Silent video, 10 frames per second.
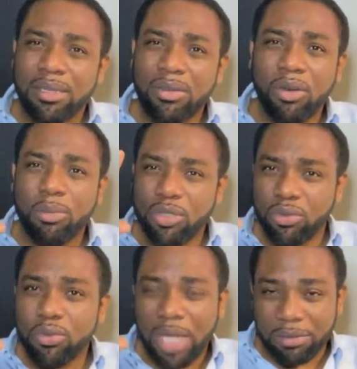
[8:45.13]
almost
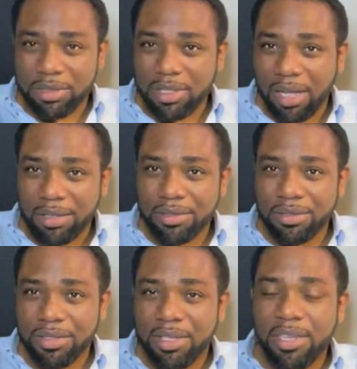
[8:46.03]
$2,000
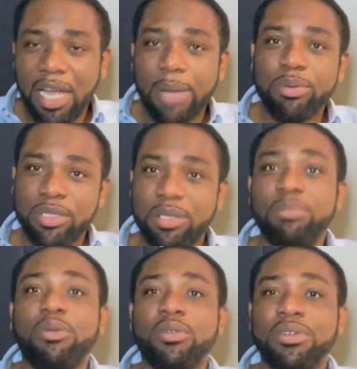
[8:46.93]
I put in the
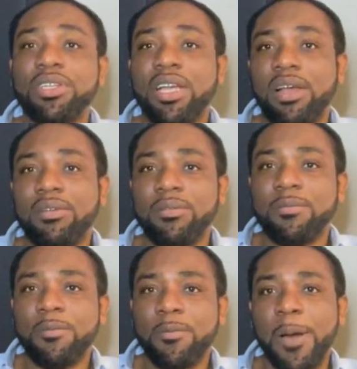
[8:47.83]
brokerage account,
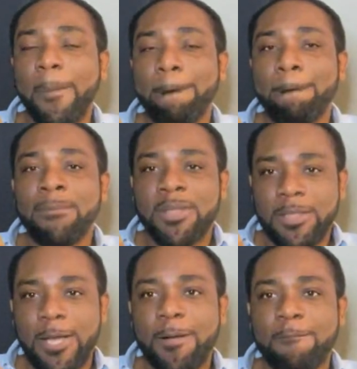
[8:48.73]
right?
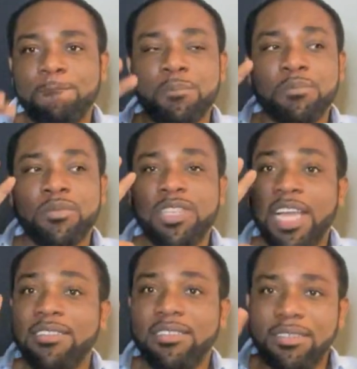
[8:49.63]
Now,
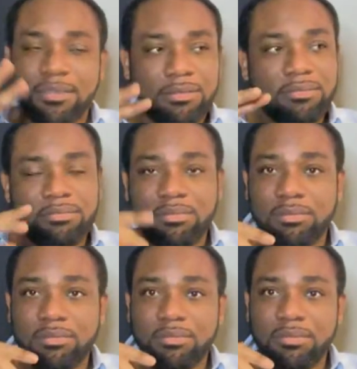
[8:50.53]
that's,
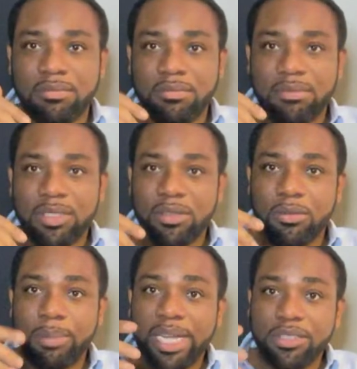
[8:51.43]

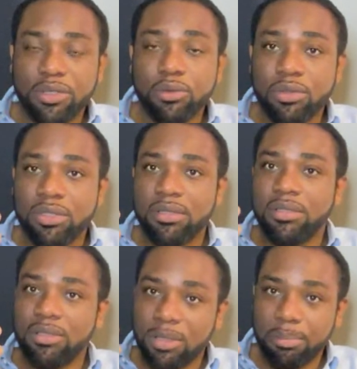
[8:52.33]
minute
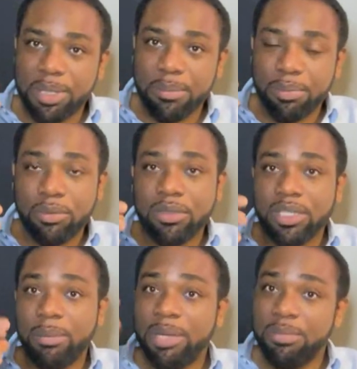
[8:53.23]
to some people.
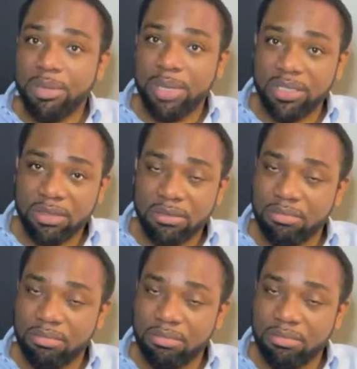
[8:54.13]
That might be a major